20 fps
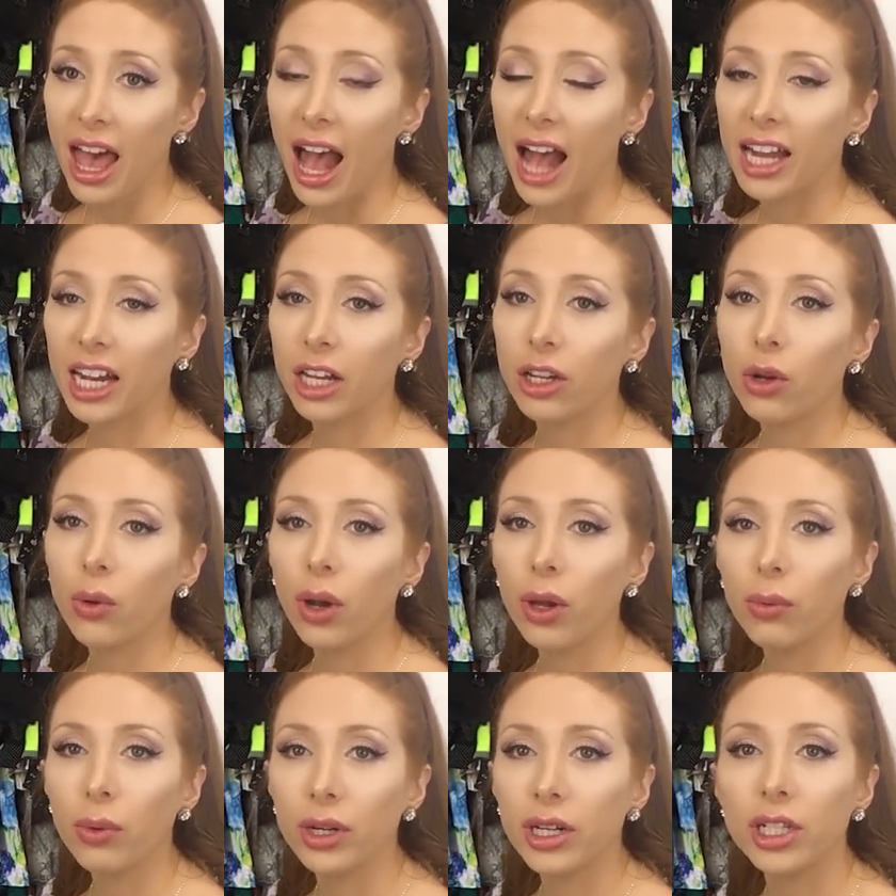And I knew
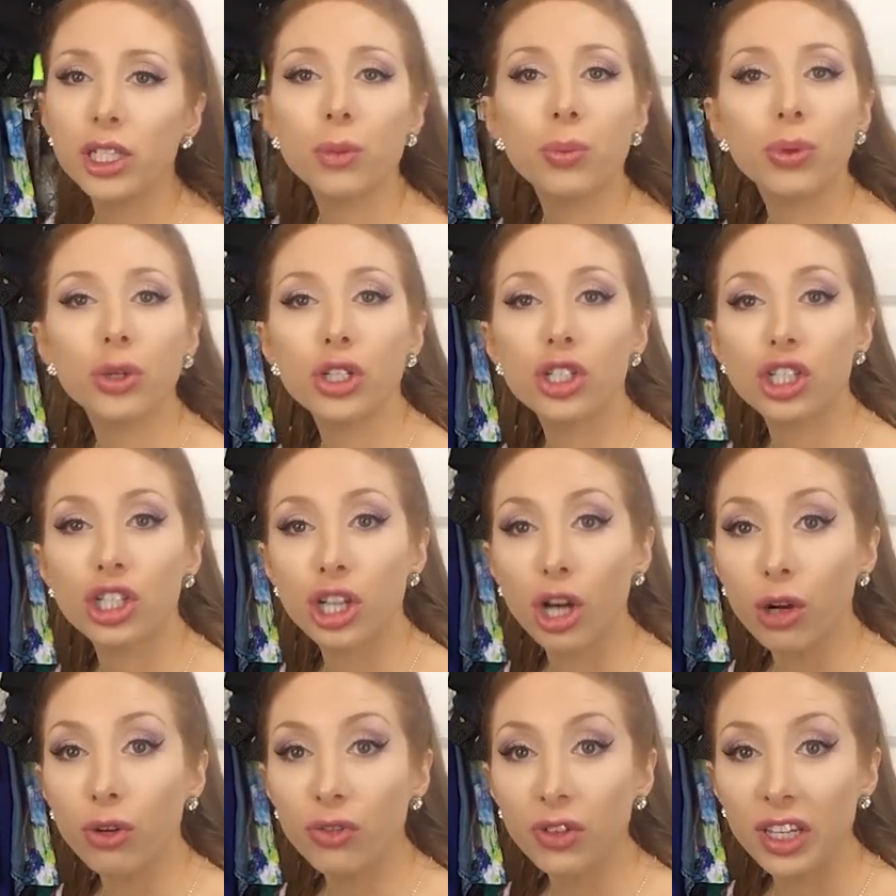I wanted to put
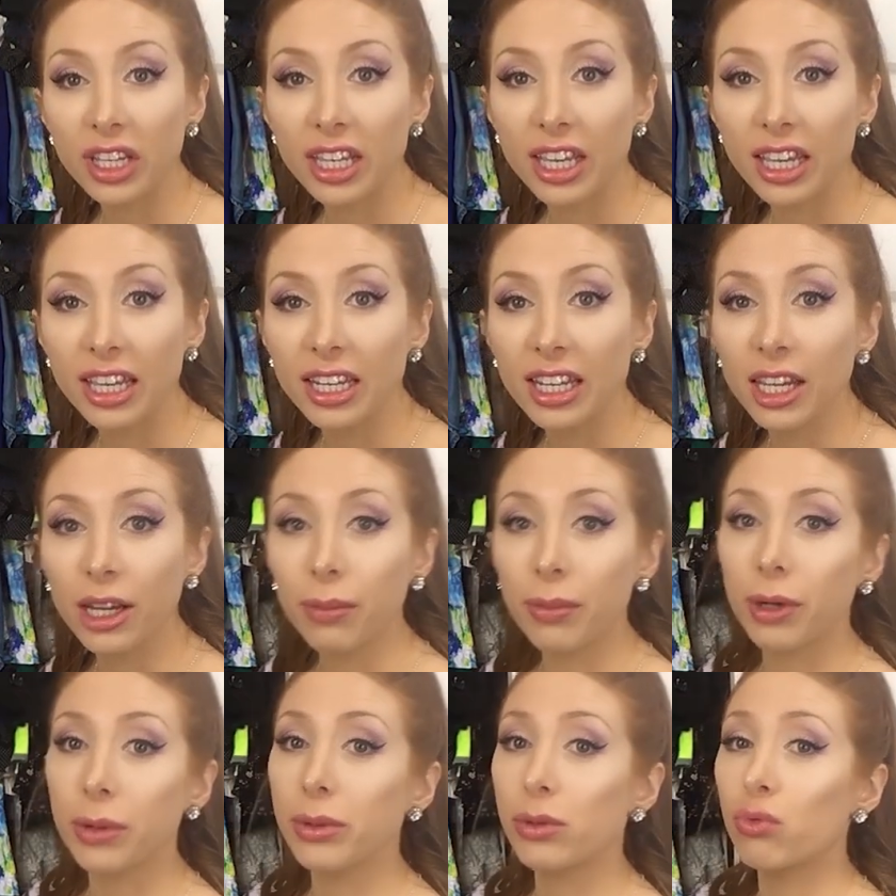shelving in
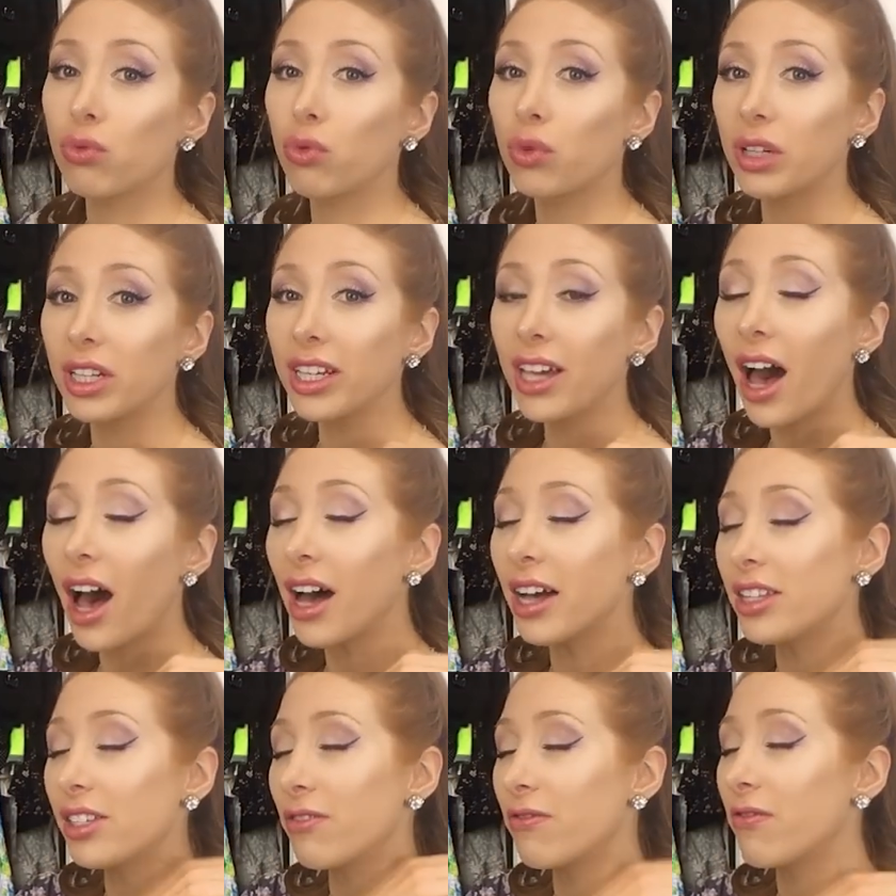here, but it was really
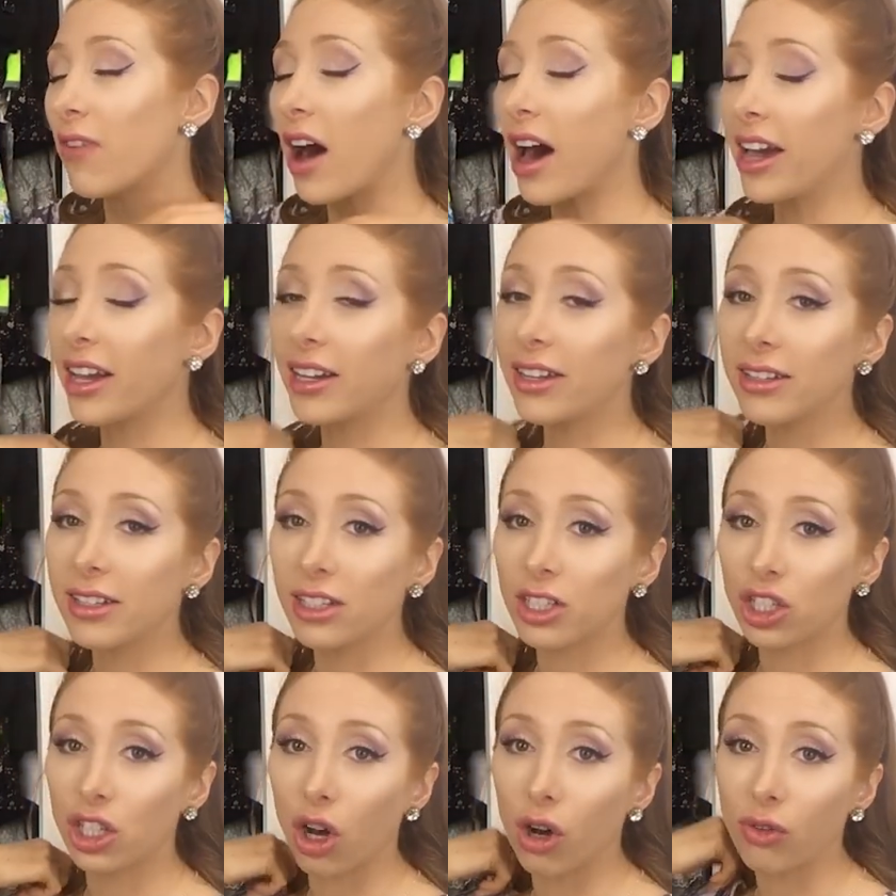hard to
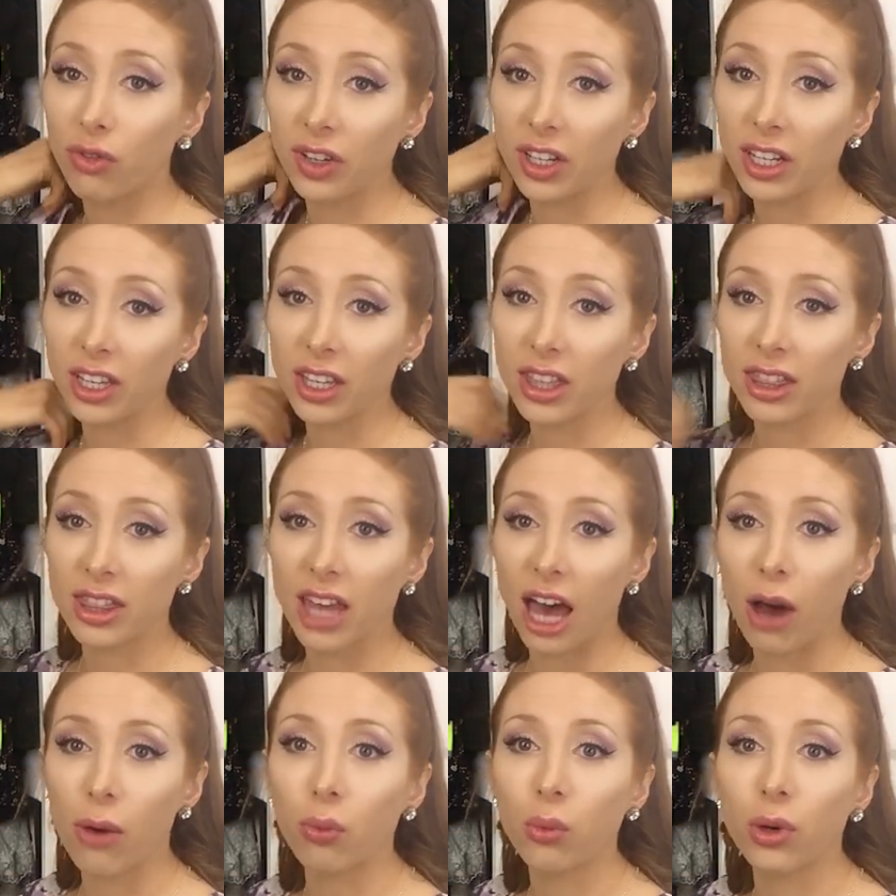find shelving
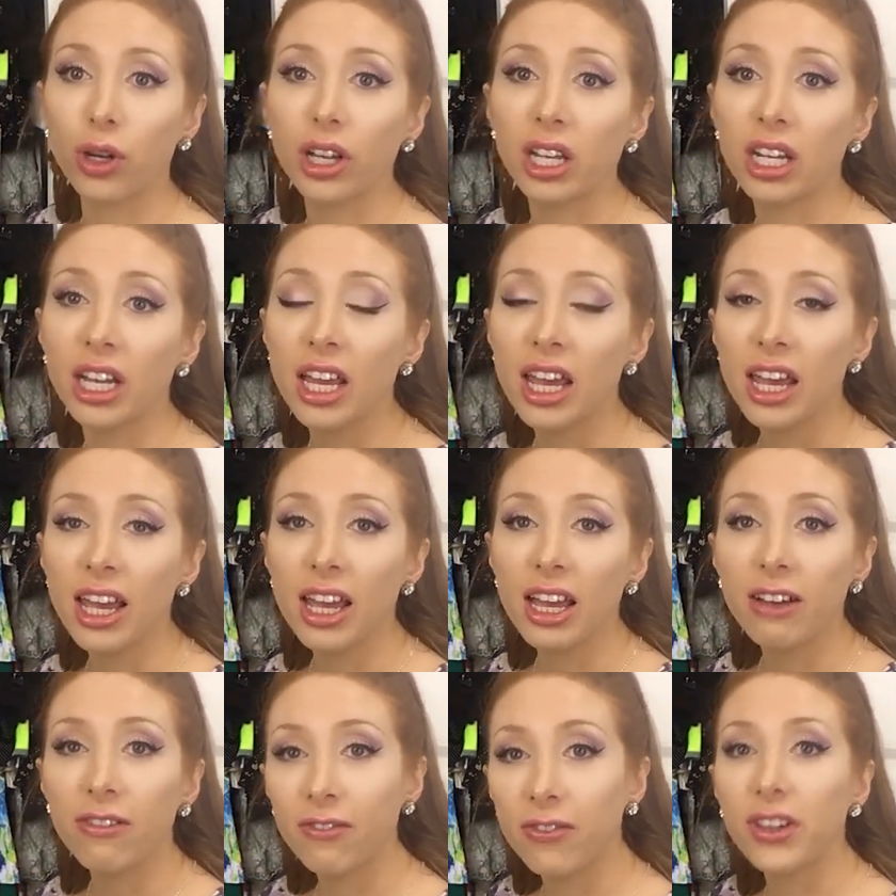that would
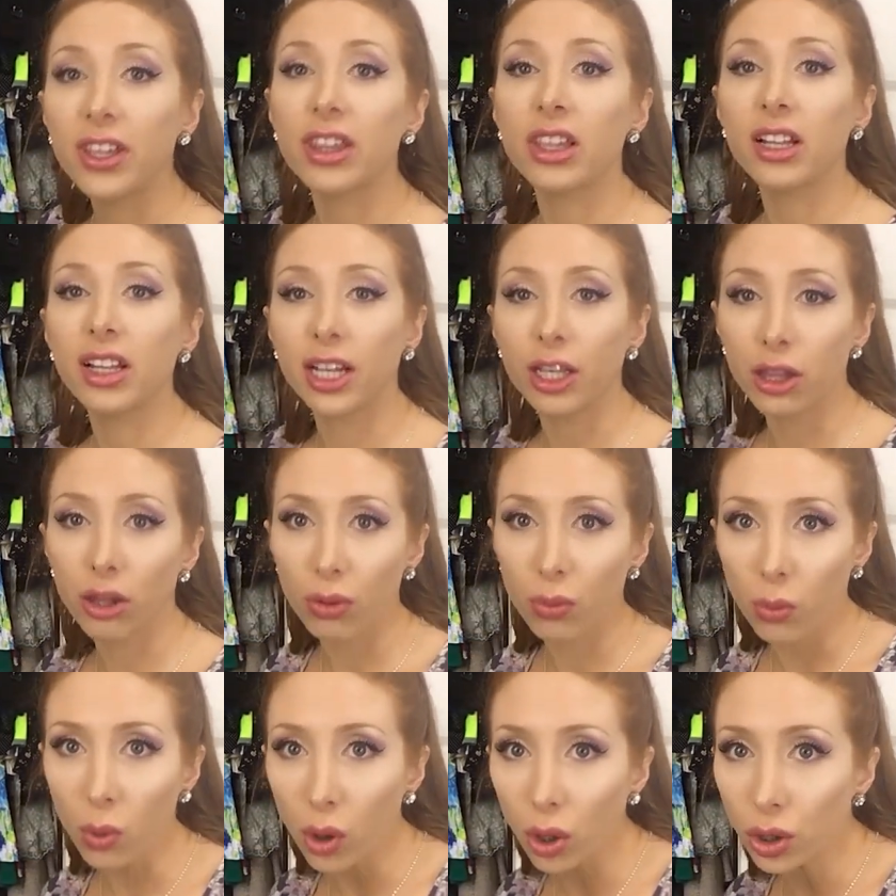fit the length of
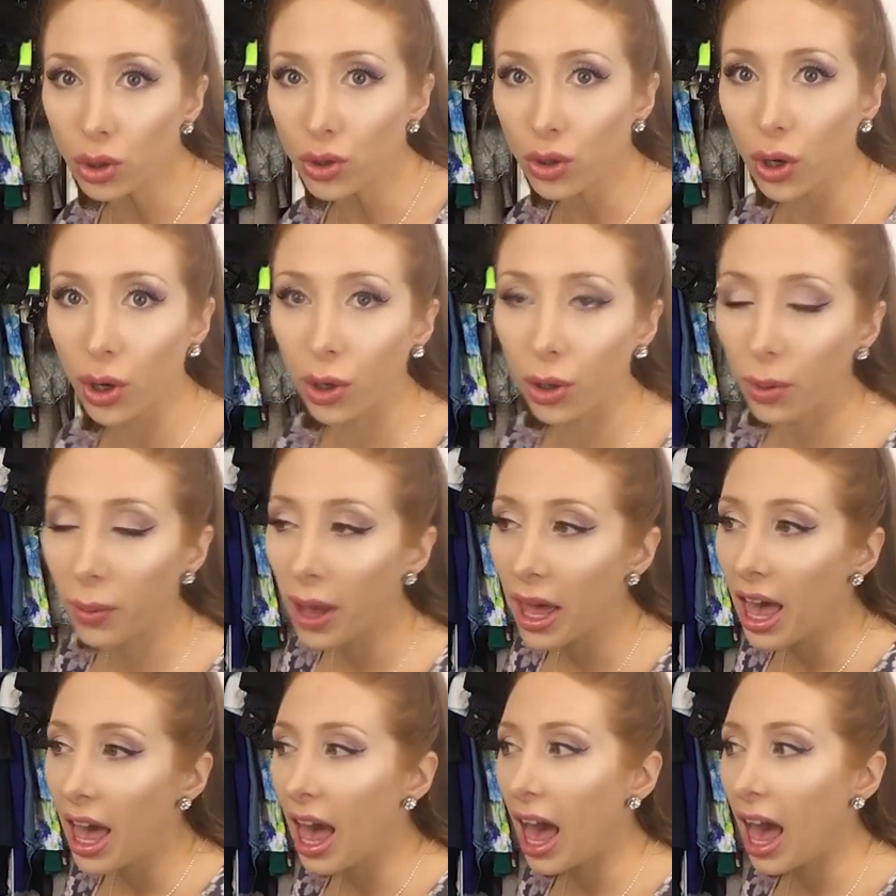the wardrobe.